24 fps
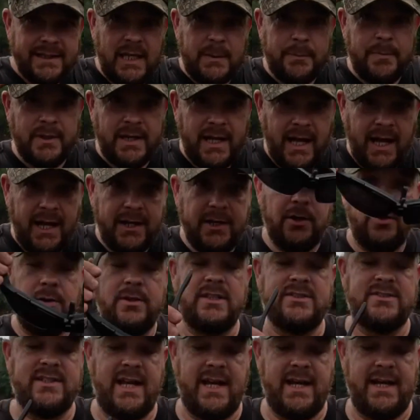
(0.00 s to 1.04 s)
keep an eye
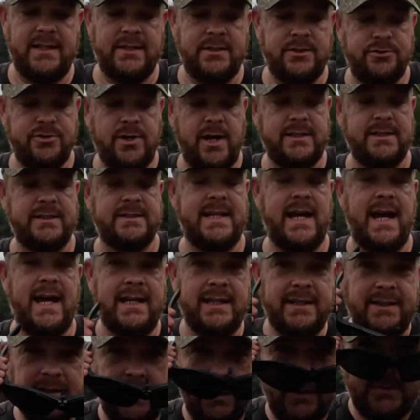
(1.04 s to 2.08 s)
on as I try to
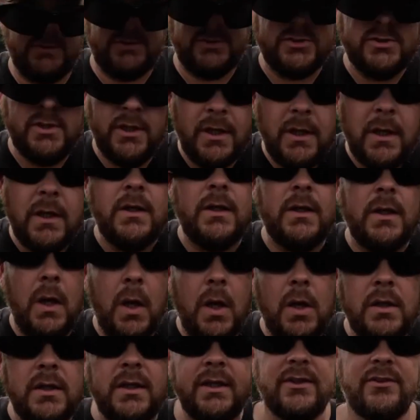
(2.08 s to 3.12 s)
diagnose
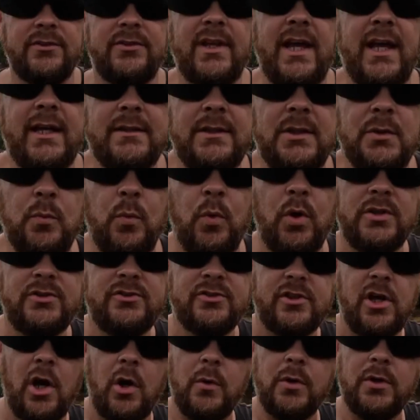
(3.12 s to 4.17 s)
exactly
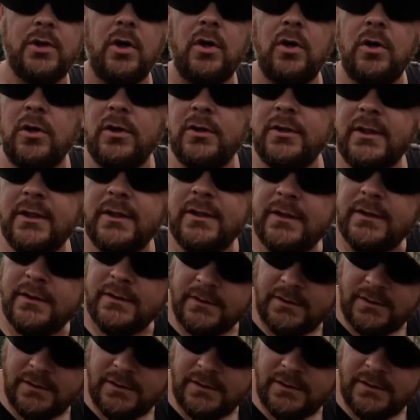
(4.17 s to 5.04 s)
what's going on